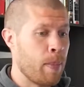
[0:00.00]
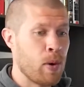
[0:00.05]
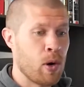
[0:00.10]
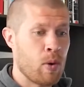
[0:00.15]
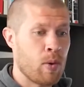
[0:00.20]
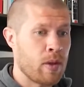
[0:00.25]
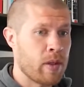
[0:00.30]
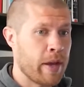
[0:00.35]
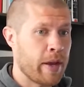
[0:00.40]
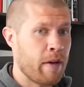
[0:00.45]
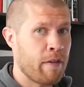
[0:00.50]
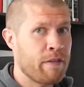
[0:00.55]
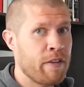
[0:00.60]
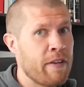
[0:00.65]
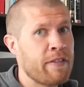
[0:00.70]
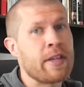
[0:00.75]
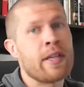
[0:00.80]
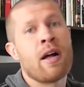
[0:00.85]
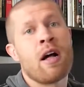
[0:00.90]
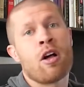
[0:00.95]
book with like a
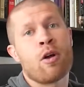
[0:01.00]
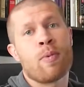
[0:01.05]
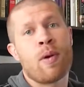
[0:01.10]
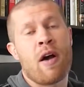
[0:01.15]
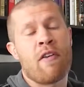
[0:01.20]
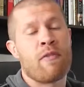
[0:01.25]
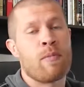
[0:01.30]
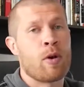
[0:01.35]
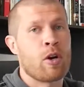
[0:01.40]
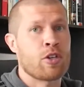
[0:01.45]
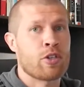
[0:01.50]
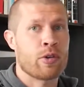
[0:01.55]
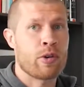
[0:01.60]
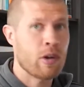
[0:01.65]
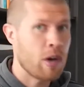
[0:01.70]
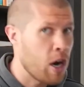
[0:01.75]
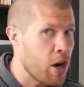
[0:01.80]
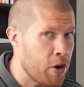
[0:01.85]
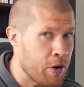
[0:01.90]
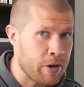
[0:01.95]
$50 profit margin, or
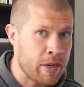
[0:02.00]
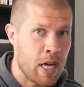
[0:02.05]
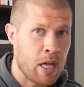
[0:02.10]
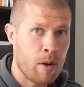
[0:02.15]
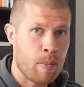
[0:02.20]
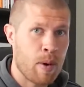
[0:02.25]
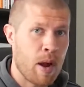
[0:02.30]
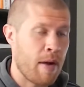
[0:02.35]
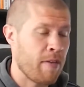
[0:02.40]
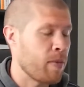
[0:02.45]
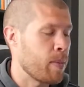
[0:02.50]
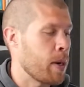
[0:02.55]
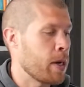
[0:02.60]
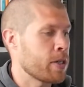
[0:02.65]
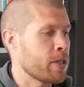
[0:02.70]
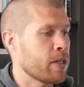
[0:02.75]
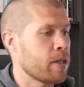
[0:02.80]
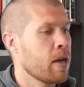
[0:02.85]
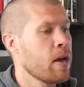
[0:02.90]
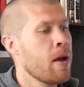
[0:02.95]
a $100 profit
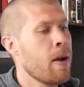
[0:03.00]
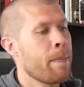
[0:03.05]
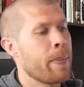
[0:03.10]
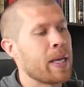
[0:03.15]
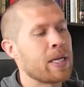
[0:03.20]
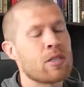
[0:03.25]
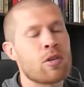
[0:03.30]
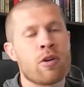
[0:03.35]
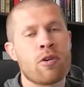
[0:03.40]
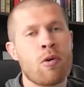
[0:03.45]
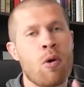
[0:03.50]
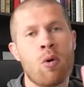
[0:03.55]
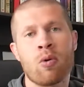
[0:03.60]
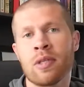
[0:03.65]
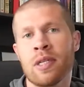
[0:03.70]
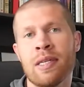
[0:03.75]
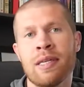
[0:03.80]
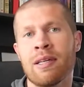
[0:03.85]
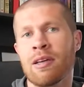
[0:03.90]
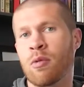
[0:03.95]
margin. And so you're
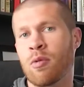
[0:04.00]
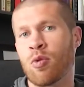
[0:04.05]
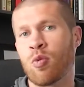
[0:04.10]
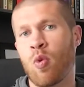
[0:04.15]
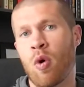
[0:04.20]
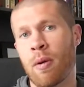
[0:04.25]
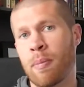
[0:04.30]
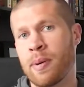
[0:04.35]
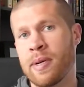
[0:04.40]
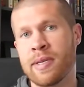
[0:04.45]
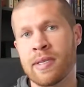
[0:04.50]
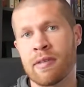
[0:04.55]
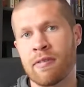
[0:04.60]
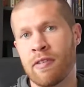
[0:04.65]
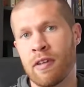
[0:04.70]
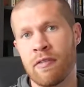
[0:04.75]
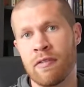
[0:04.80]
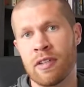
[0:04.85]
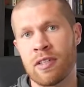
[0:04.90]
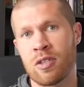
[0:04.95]
only dealing with one piece
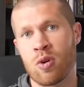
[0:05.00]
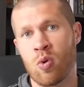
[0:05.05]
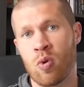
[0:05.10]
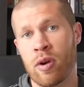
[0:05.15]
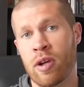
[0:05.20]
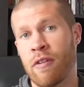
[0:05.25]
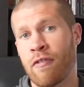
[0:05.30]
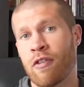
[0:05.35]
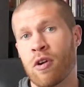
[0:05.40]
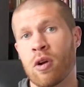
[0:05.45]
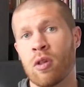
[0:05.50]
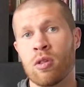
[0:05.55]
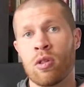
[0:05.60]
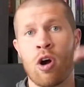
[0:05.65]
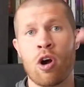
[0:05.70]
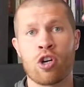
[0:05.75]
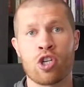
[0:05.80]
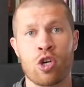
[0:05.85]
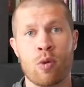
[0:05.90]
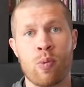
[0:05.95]
of inventory for a
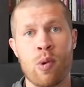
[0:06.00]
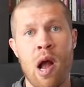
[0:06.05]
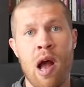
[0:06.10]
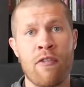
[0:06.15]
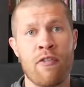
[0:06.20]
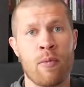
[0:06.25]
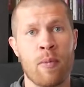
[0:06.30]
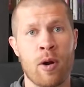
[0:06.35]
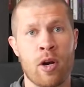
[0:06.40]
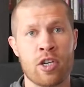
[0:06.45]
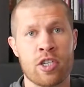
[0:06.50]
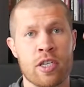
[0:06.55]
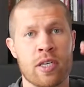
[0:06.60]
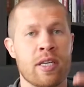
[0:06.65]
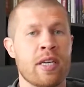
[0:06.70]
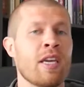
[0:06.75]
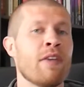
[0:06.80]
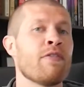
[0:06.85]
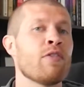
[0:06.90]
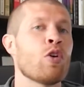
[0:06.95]
larger profit
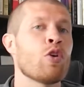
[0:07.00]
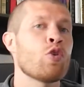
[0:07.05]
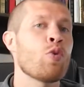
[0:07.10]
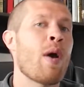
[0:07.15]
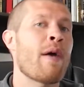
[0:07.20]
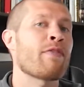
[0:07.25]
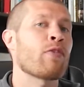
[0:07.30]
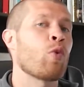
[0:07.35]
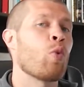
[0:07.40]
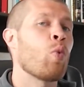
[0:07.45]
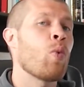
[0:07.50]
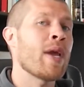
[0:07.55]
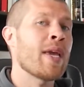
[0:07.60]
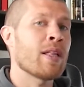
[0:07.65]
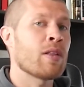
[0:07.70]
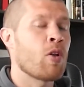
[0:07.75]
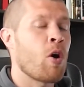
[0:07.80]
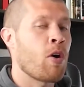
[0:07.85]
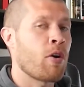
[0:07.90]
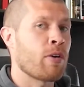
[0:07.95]
margin, even though you have to
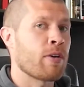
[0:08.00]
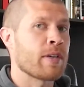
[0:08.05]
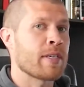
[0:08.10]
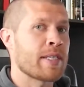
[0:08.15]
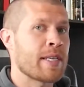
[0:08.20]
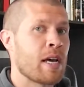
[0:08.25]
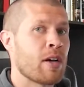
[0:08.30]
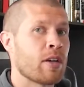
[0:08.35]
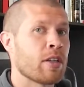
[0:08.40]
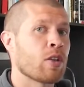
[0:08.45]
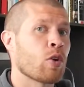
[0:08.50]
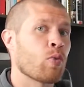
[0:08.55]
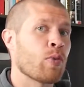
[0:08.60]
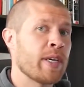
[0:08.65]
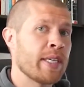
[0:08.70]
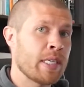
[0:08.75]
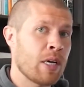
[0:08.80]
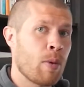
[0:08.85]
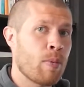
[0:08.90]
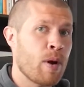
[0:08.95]
wait longer to sell it. The
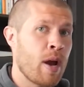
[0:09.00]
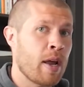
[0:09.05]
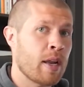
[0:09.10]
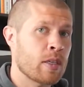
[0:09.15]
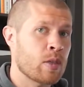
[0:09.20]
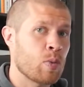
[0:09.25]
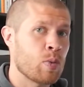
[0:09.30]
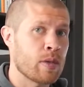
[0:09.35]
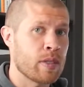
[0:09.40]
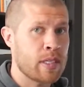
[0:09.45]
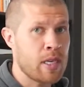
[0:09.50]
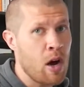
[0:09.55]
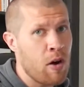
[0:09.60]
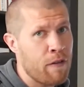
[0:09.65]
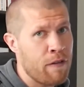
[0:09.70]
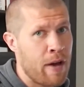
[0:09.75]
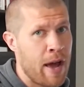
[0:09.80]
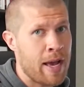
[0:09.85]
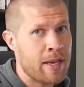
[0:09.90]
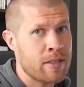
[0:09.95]
retail products will sell
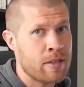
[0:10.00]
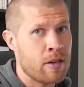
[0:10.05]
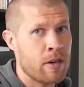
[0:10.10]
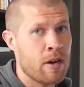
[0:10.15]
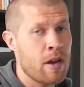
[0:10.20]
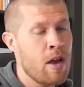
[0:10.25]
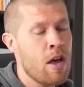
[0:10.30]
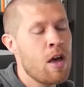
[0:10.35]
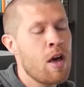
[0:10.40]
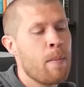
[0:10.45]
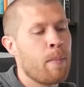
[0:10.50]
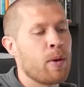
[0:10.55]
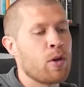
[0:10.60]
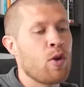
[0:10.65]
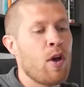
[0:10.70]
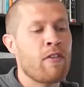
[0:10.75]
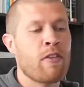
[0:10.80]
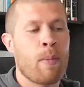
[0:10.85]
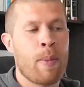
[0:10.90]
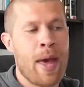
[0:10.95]
faster, but
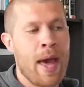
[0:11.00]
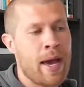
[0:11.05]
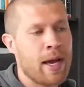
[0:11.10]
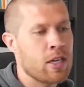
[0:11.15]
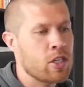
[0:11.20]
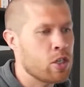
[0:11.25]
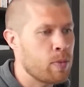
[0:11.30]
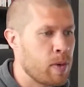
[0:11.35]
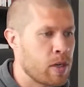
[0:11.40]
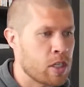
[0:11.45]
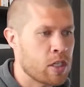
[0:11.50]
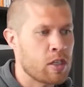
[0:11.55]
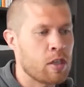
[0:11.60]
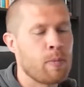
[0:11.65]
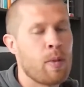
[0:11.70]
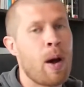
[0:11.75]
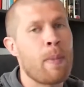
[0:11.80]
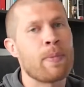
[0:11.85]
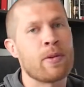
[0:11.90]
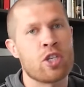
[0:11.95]
you have to package a bunch of
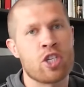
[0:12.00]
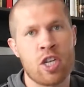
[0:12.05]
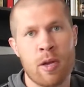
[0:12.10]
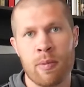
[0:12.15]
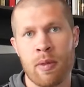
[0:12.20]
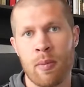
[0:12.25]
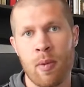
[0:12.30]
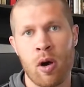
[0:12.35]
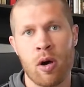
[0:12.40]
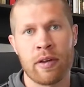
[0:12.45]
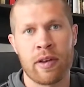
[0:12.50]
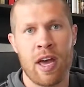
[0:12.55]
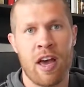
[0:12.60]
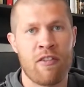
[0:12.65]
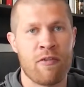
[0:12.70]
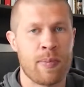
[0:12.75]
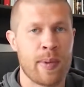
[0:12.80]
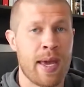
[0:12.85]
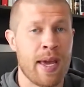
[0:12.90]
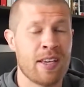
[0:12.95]
them up and ship them all into
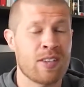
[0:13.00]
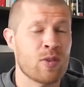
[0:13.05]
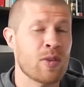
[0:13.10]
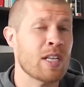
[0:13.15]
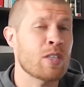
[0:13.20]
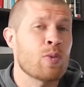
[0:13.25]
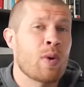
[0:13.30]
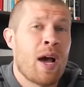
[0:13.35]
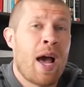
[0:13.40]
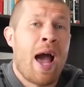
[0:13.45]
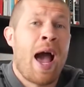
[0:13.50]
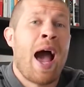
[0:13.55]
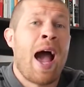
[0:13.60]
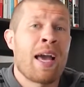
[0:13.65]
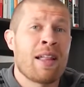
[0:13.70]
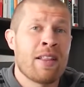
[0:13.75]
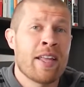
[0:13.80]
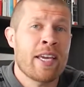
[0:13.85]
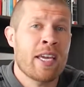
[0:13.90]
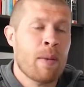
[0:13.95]
FBA. So that's why
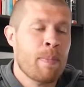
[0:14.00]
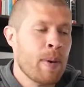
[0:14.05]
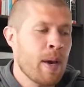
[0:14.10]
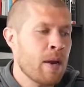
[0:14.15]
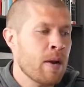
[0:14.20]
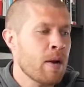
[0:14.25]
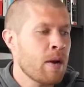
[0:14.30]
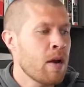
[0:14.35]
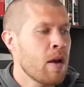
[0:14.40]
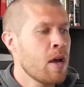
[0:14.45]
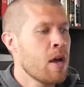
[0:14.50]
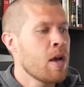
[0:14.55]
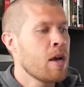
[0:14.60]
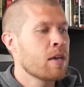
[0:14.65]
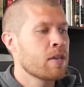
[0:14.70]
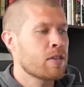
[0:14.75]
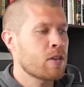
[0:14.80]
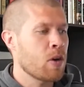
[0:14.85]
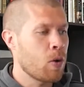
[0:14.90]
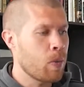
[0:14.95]
I like it better.
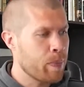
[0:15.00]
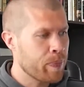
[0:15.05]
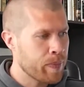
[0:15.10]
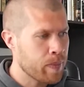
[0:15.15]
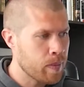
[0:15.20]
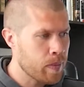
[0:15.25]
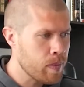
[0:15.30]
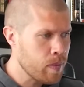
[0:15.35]
So